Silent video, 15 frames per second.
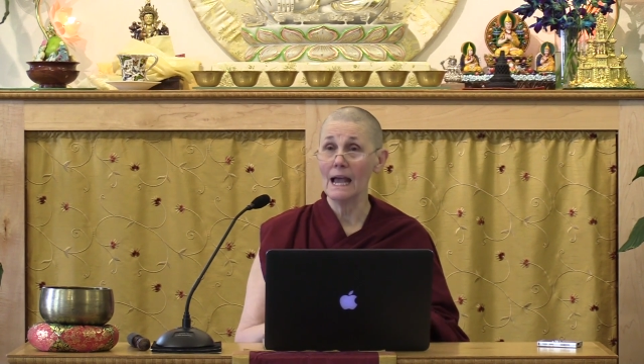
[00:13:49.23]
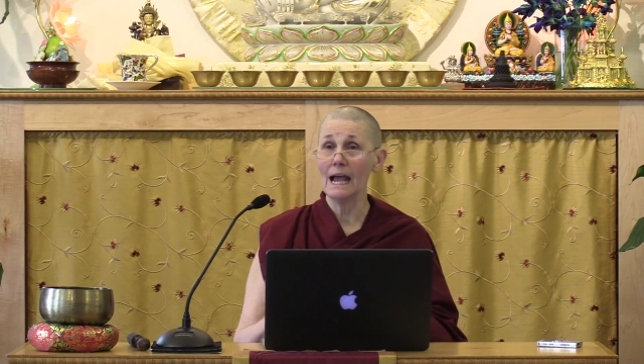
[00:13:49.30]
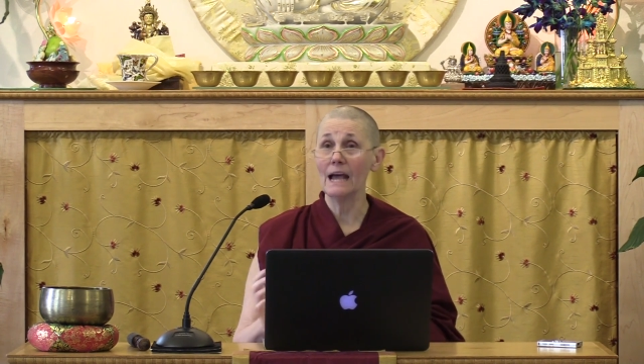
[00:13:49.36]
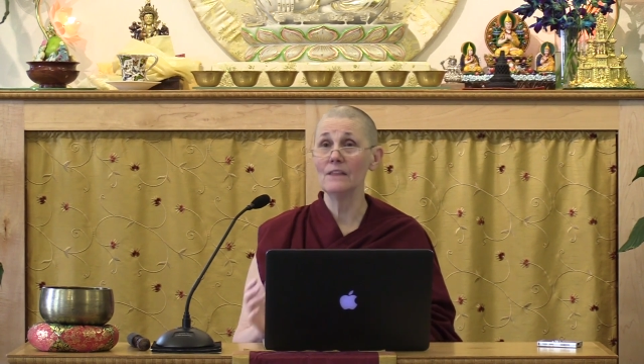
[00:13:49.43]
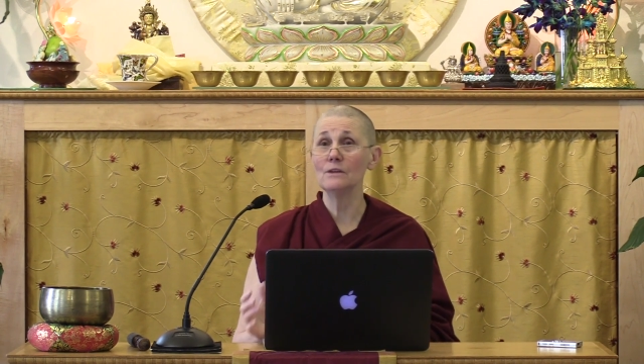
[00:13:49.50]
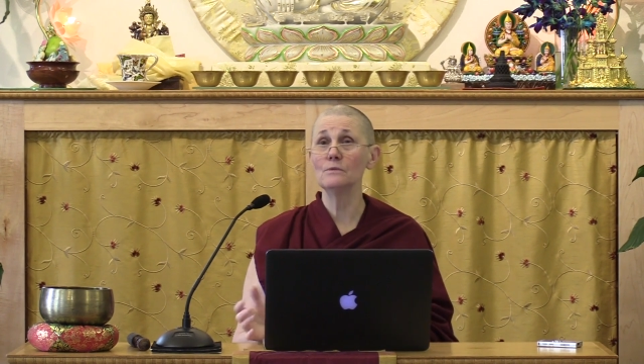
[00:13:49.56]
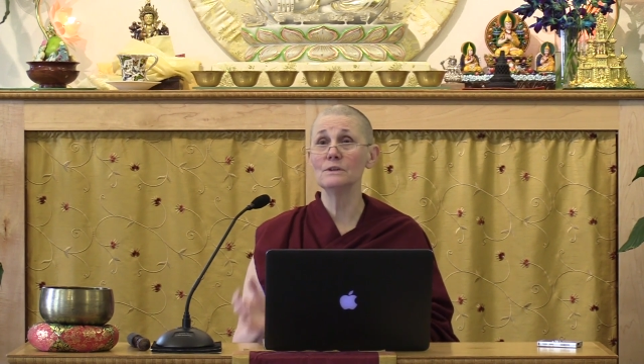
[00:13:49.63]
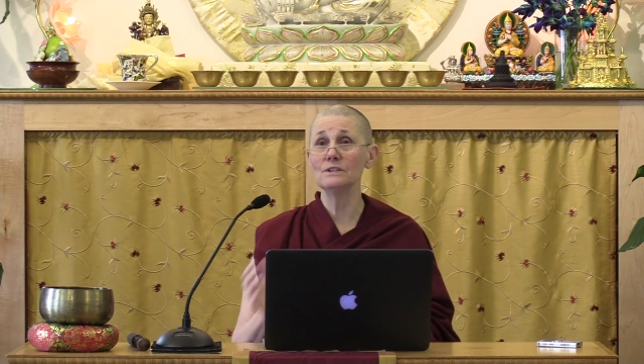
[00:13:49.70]

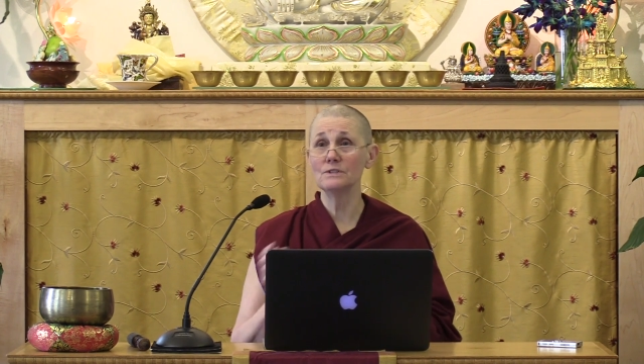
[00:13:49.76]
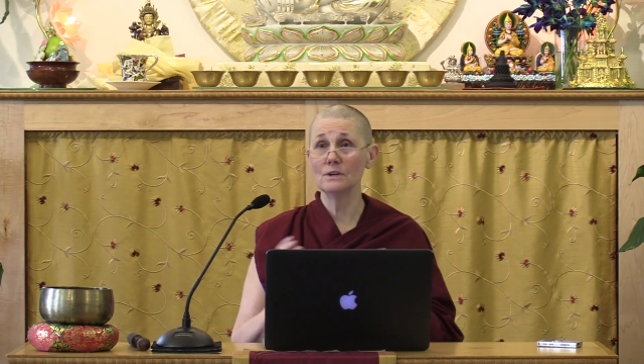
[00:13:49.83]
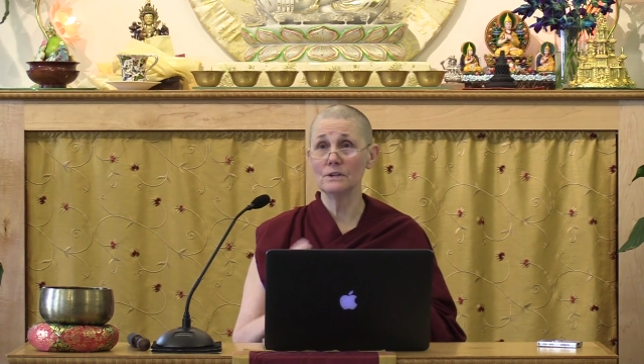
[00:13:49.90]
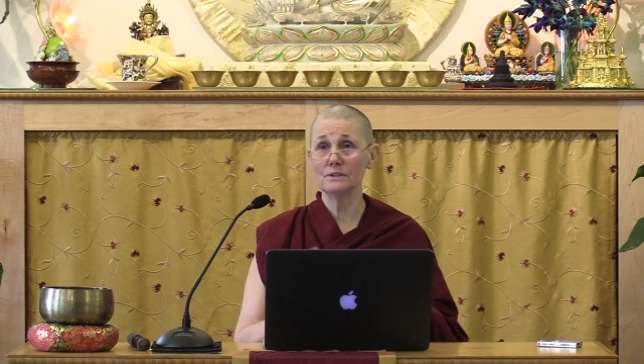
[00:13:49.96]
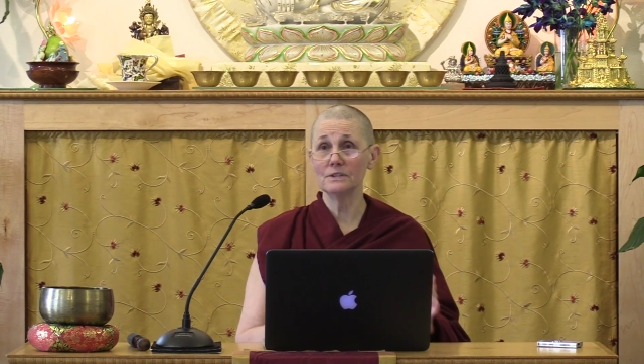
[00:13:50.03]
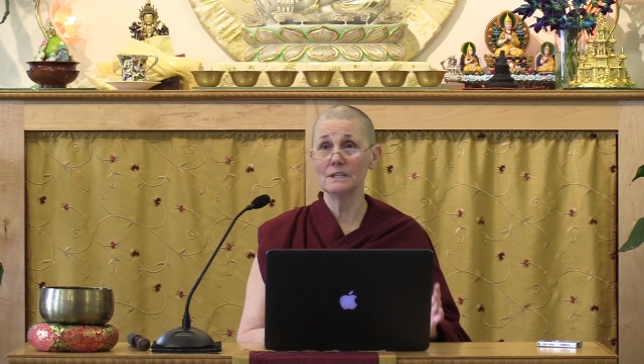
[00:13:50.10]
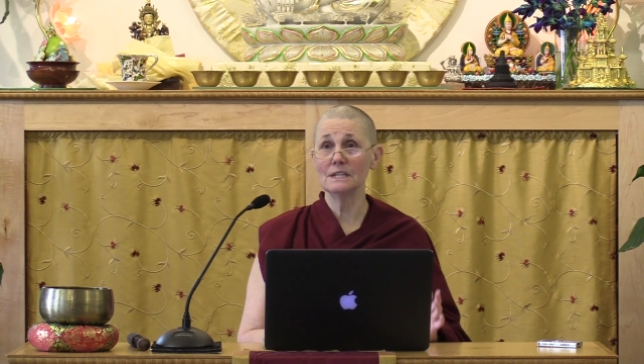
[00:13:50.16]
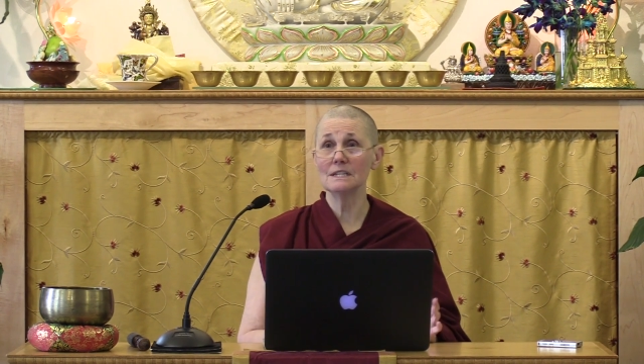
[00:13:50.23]
And the
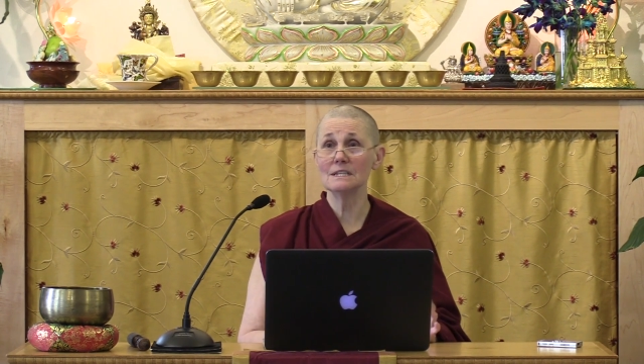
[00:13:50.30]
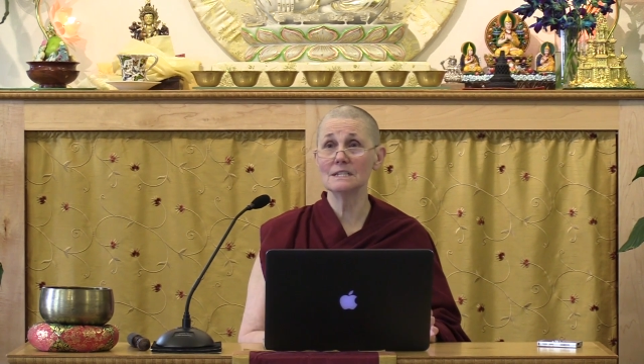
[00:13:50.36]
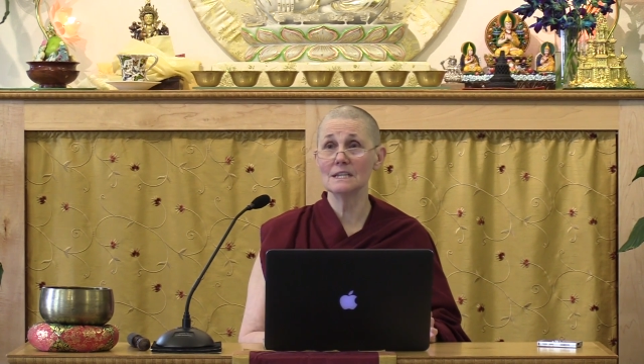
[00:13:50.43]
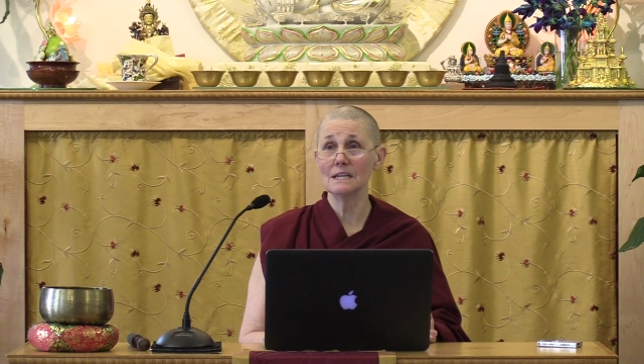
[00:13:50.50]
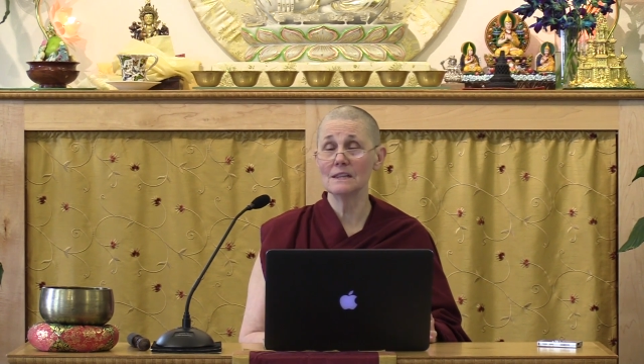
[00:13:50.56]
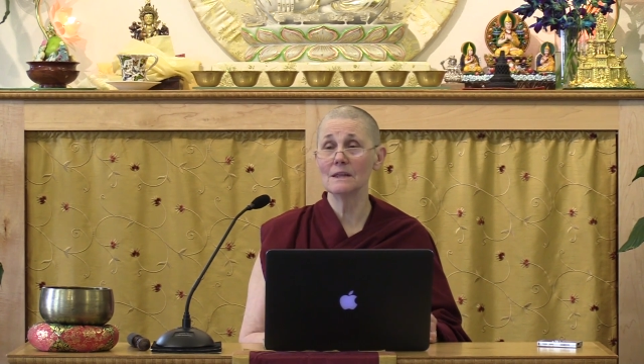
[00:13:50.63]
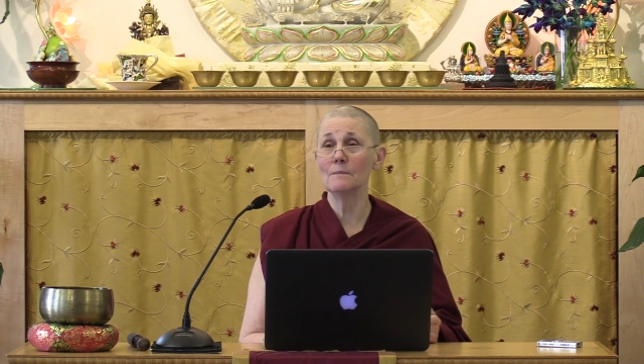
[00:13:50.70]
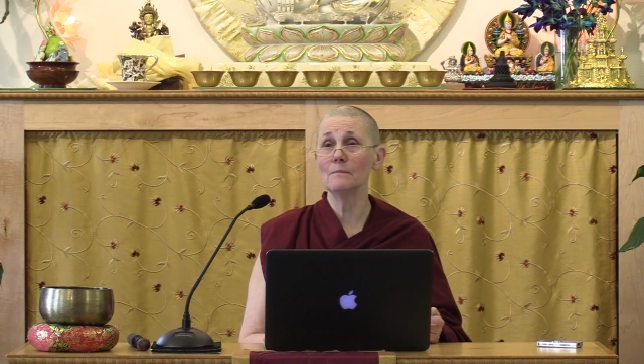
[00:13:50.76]
result is
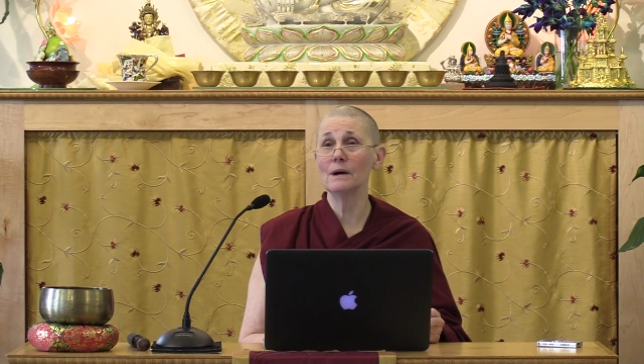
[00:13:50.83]
that